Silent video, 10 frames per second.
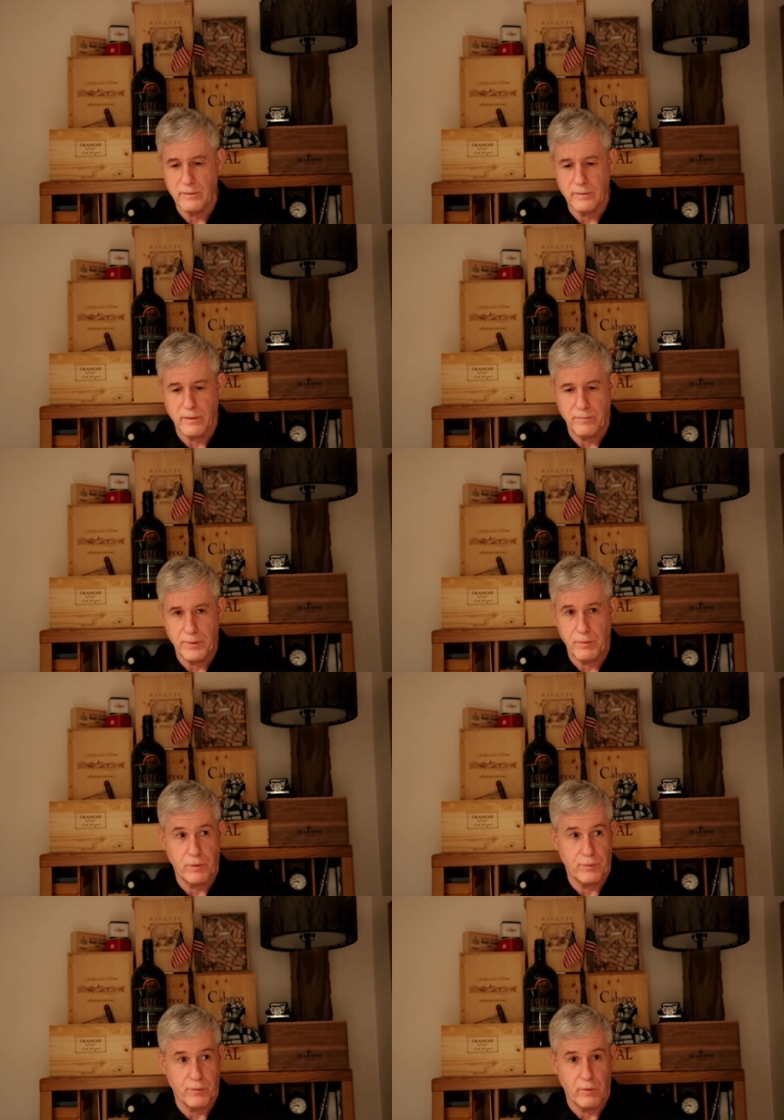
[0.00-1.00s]
Uh, people
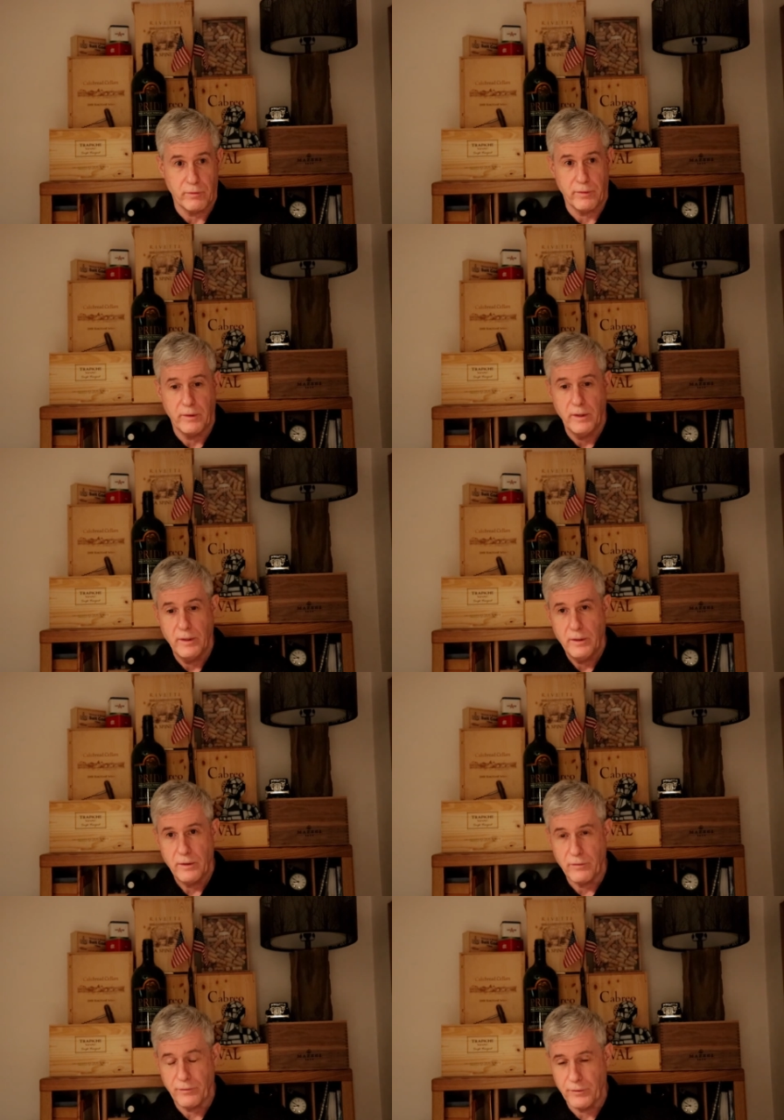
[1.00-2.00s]
throw it in a
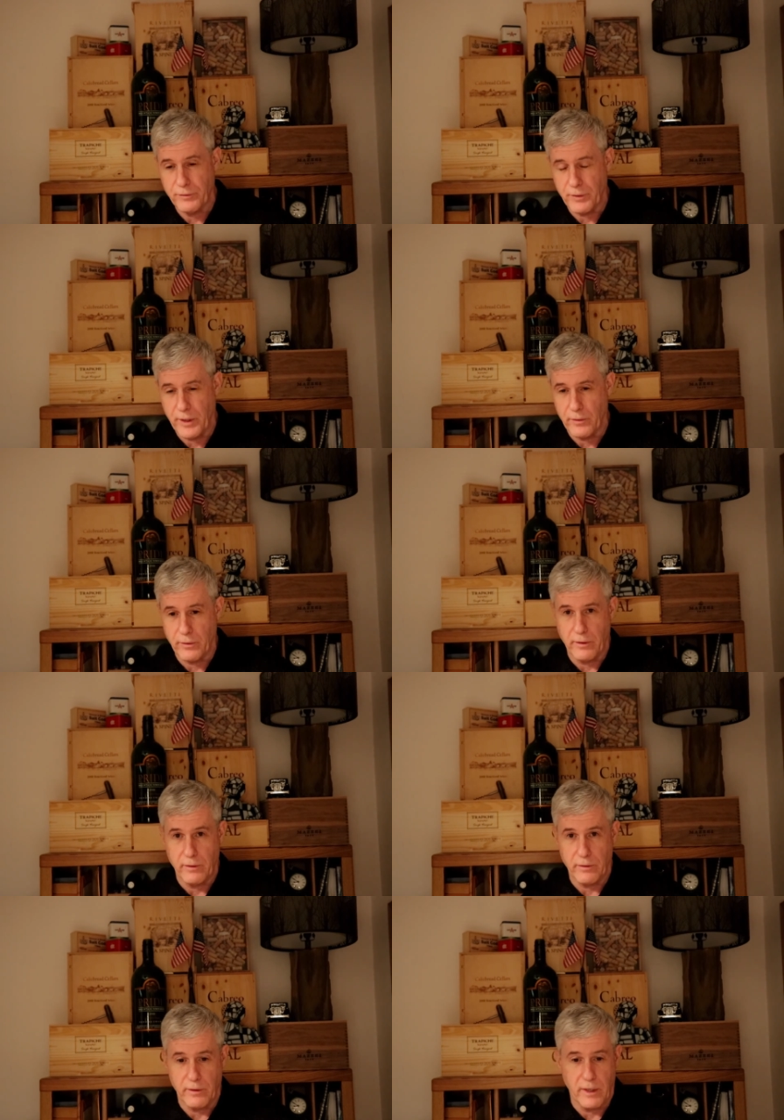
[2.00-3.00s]
refrigerator or,
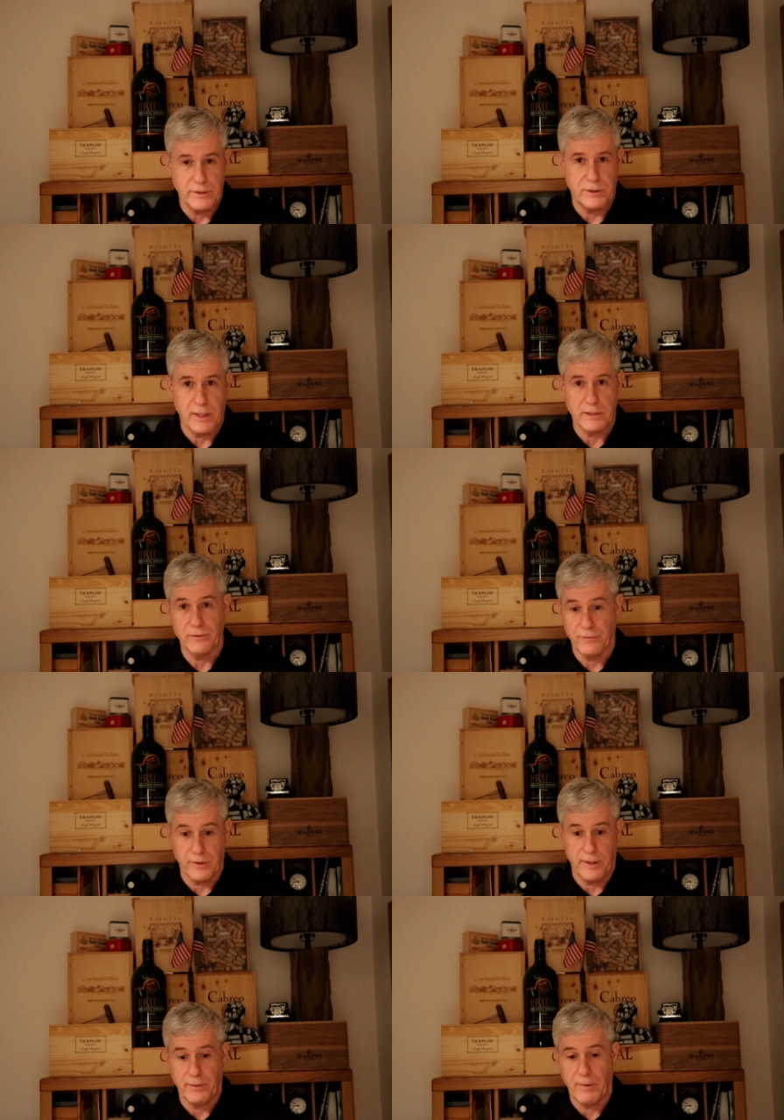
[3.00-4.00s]
or, an ice chest and
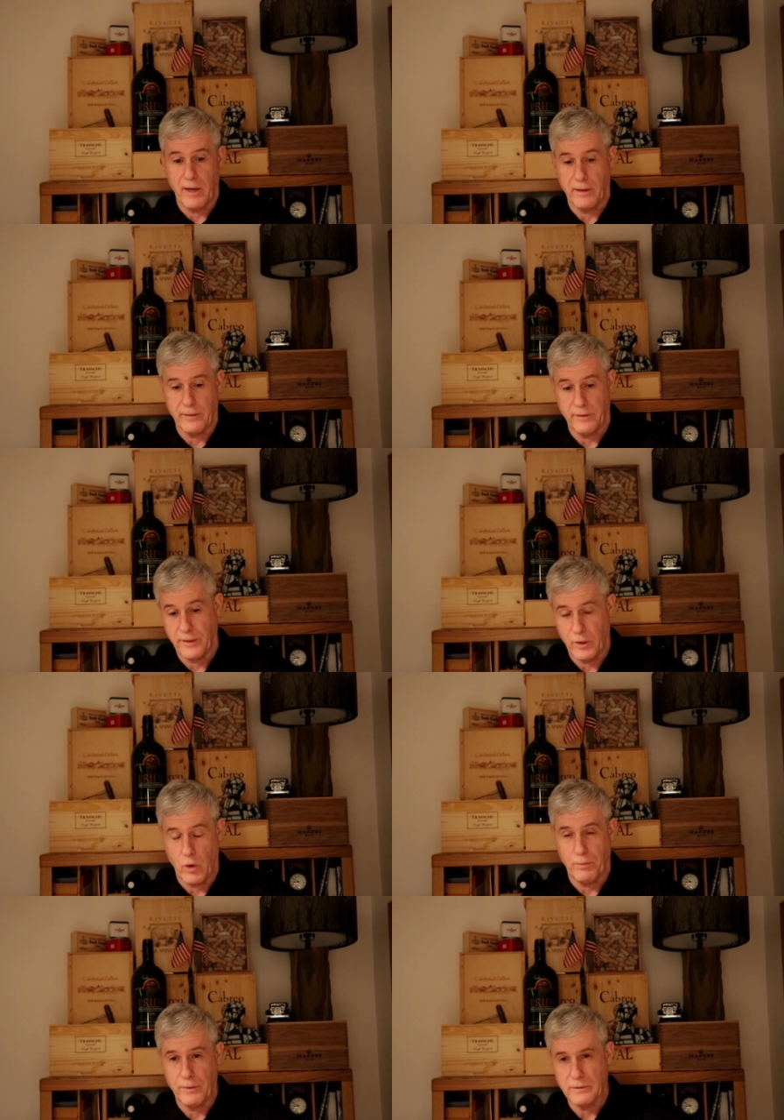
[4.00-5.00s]
forget about it and they
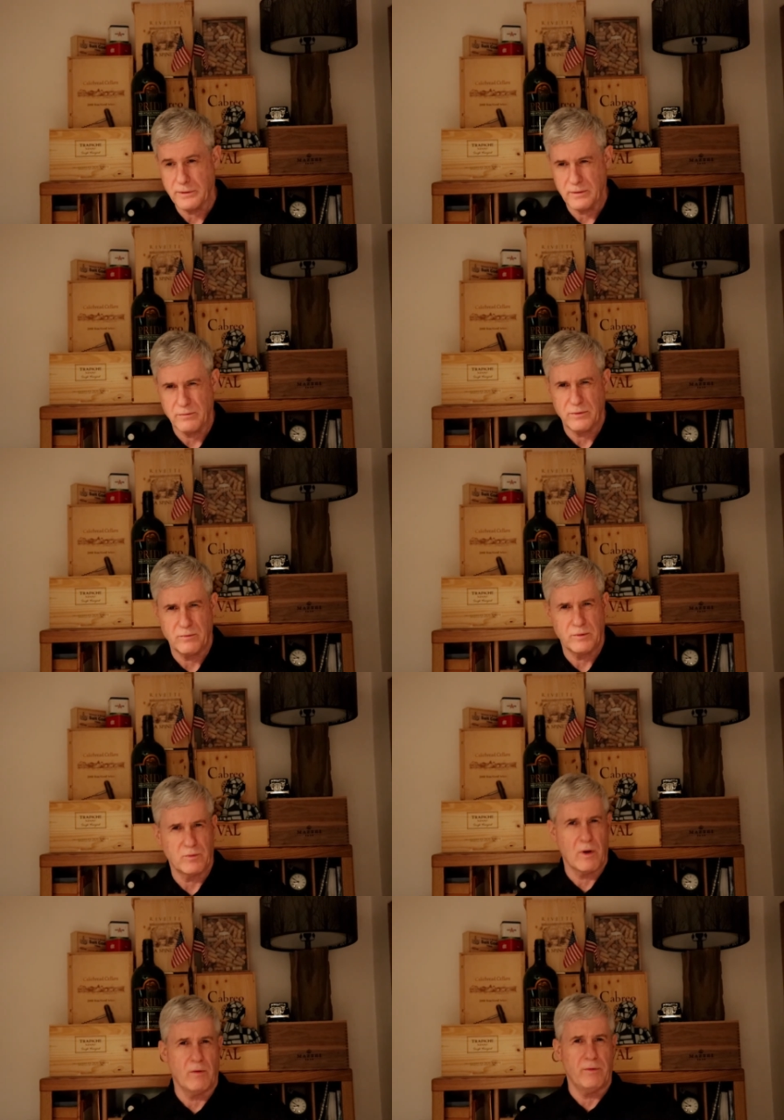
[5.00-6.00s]
open it. So what's, what's
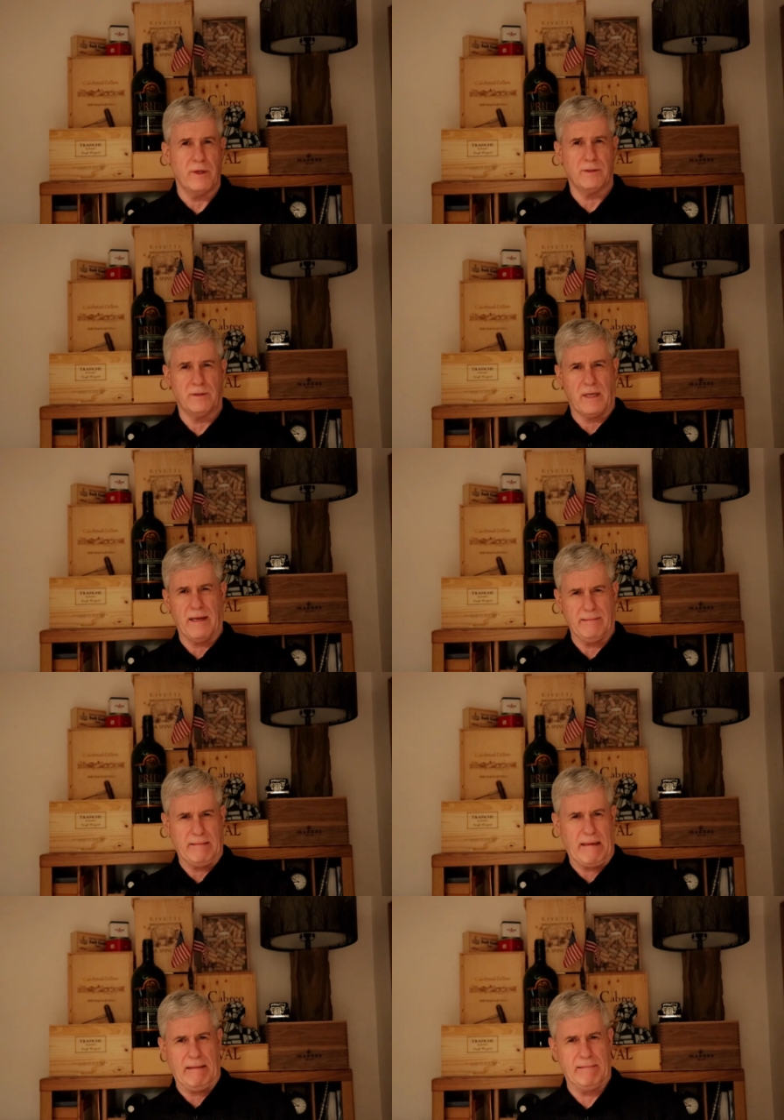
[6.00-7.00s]
wrong with this? I
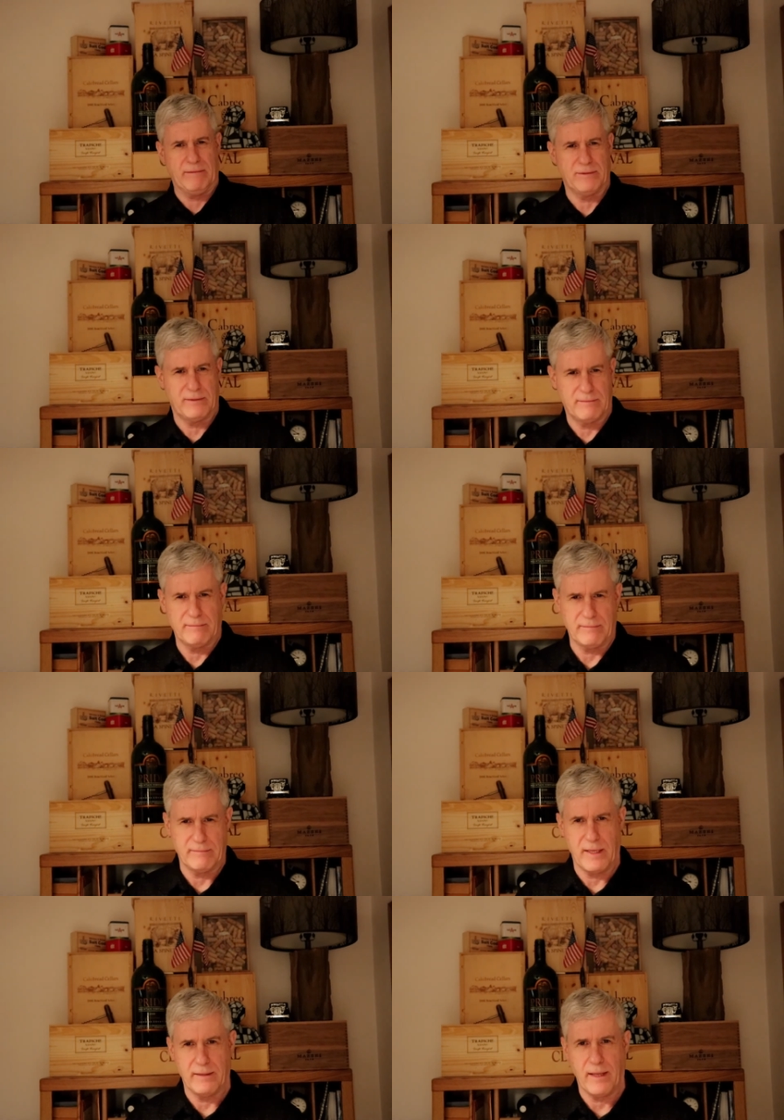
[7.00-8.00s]
can't, just
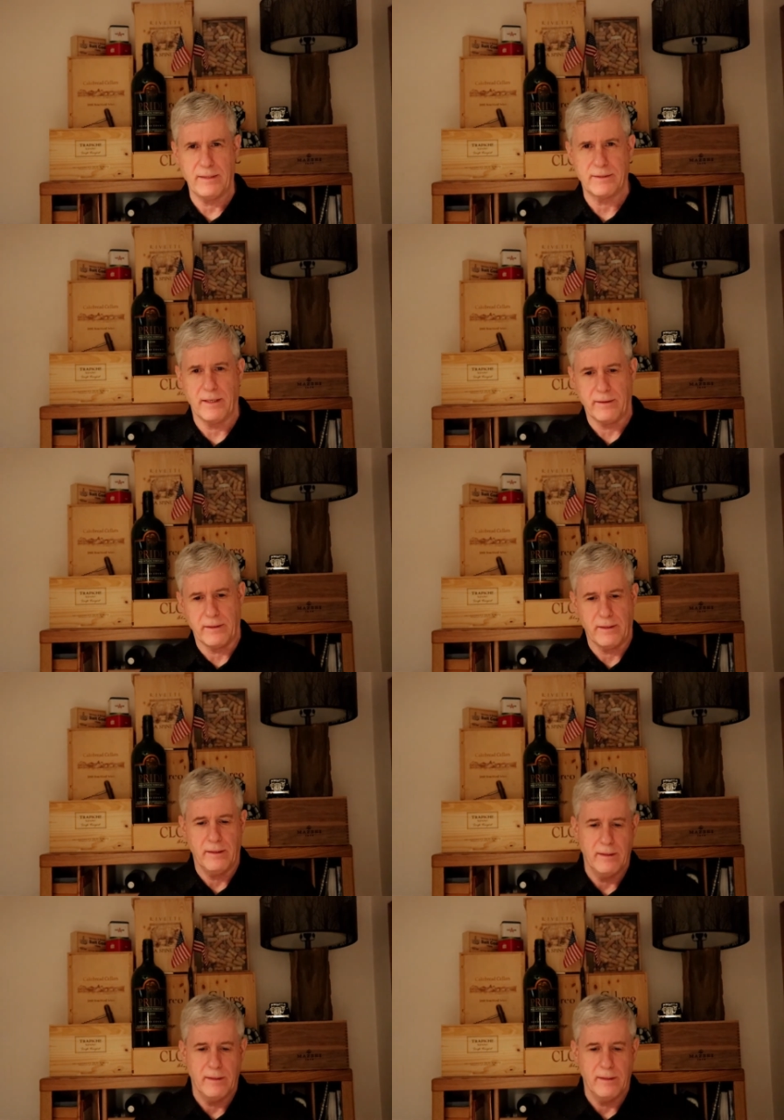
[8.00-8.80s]
can't taste anything.